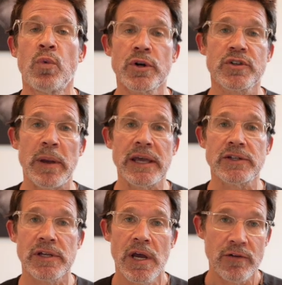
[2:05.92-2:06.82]

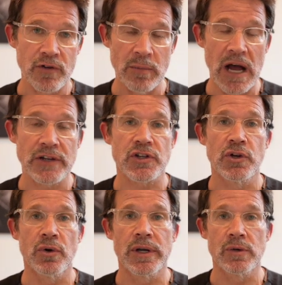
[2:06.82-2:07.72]
Workspace from
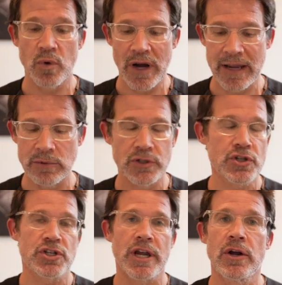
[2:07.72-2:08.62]
Osteoid, we're able to
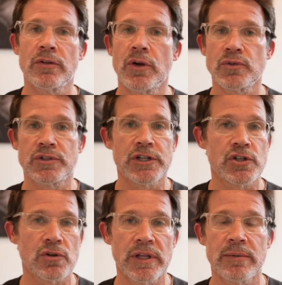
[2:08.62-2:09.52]
share those
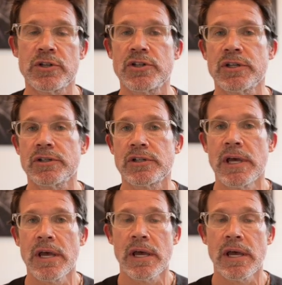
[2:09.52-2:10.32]
digital images,